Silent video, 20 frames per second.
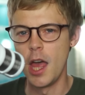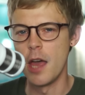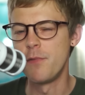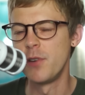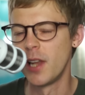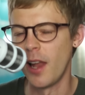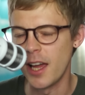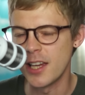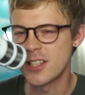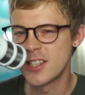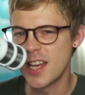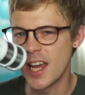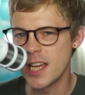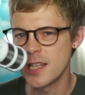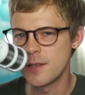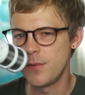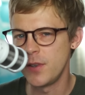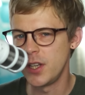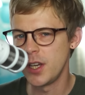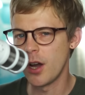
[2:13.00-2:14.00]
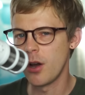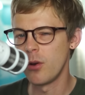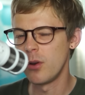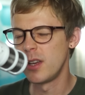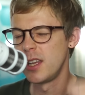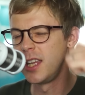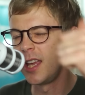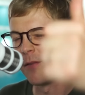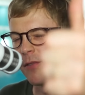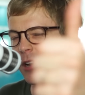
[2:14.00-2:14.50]
If you liked today's video,
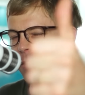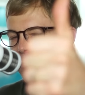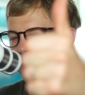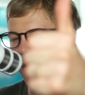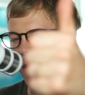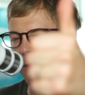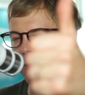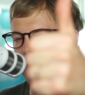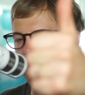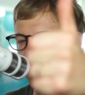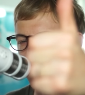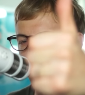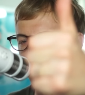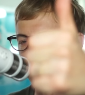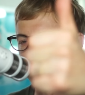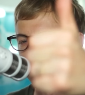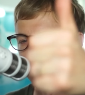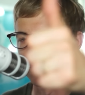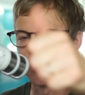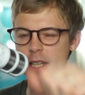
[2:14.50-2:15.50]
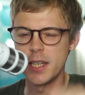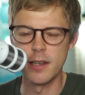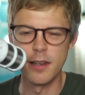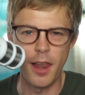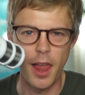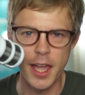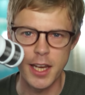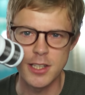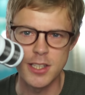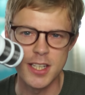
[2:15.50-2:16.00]
give it a thumbs up. If you didn't
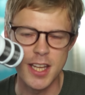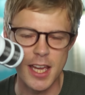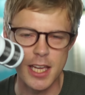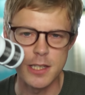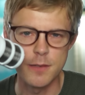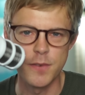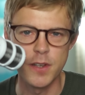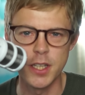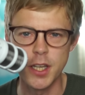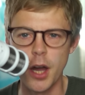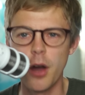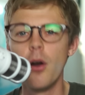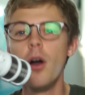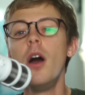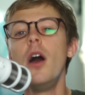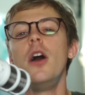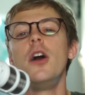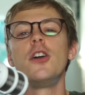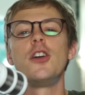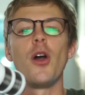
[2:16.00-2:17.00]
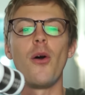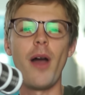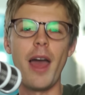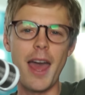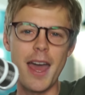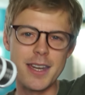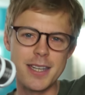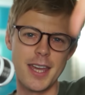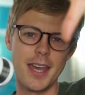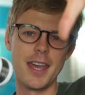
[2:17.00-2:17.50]
like today's video, go
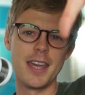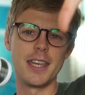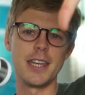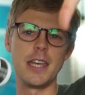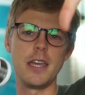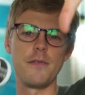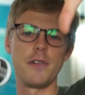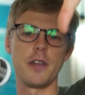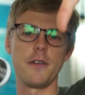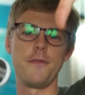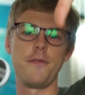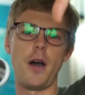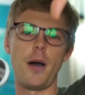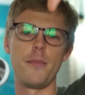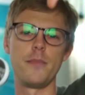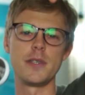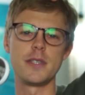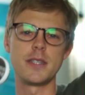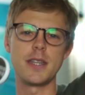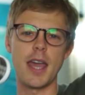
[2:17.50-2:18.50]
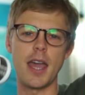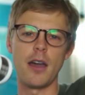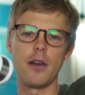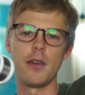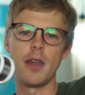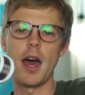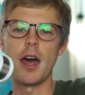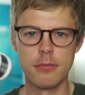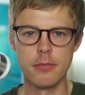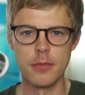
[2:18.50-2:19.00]
ahead, give it a thumbs
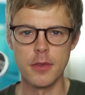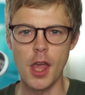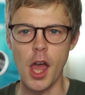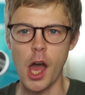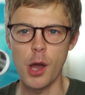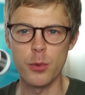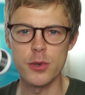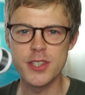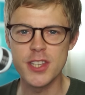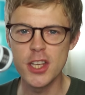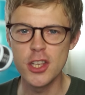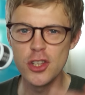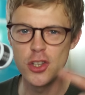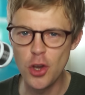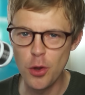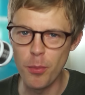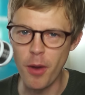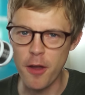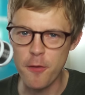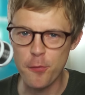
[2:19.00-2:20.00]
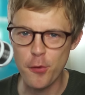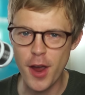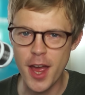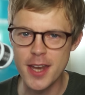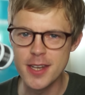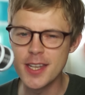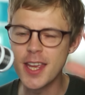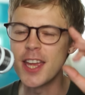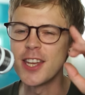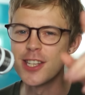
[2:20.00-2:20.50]
down. I will see you, my
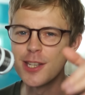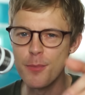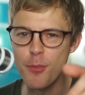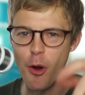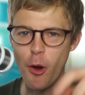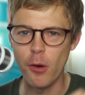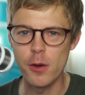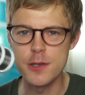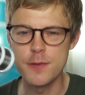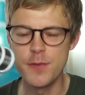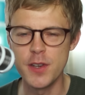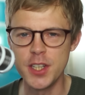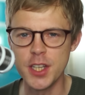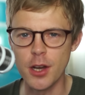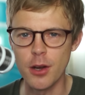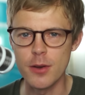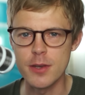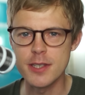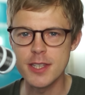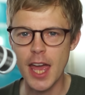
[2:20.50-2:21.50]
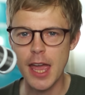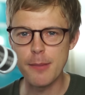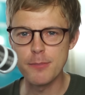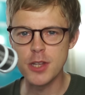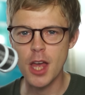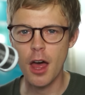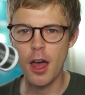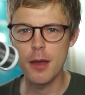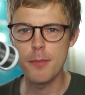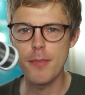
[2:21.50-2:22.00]
friend, in tomorrow's video, same
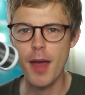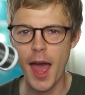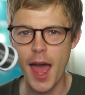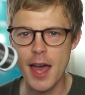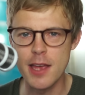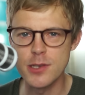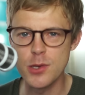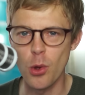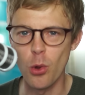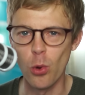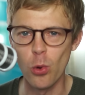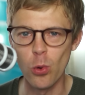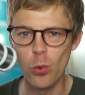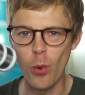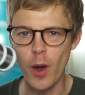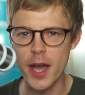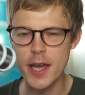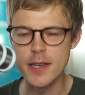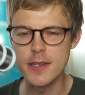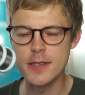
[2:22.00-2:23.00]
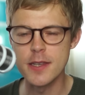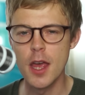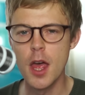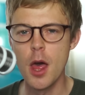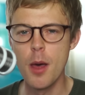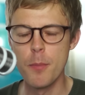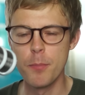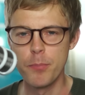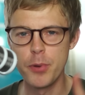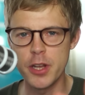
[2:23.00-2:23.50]
time as always.
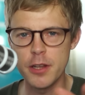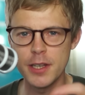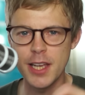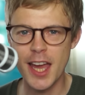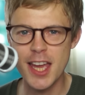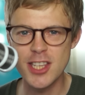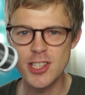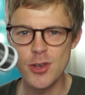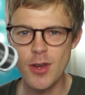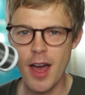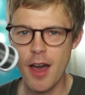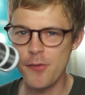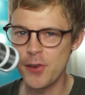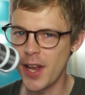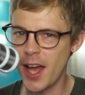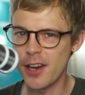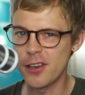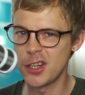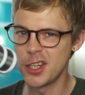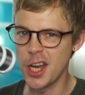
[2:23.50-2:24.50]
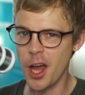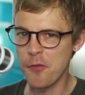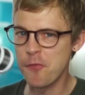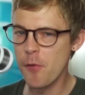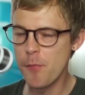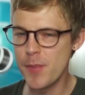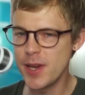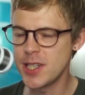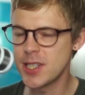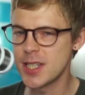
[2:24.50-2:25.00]
But in case you haven't had enough
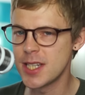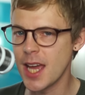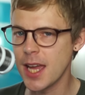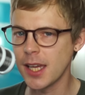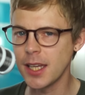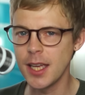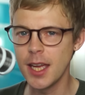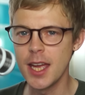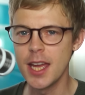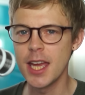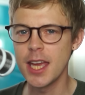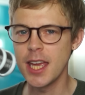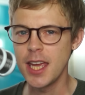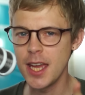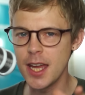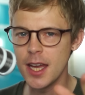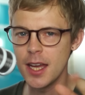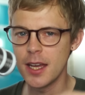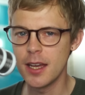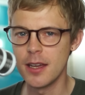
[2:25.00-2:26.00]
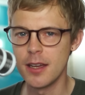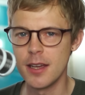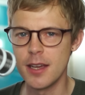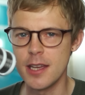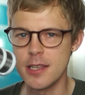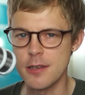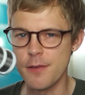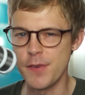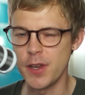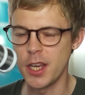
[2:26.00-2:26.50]
of me today, here
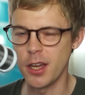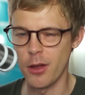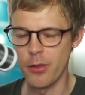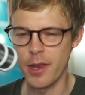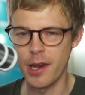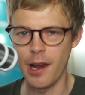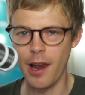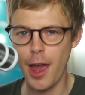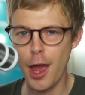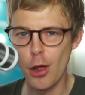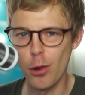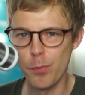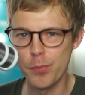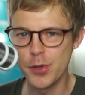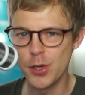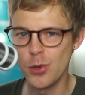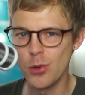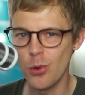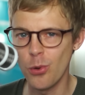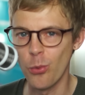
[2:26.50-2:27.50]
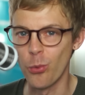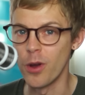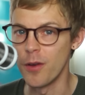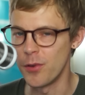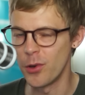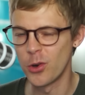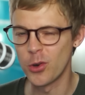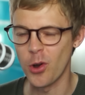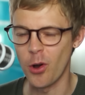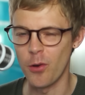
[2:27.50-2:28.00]
is a video that'll help you with your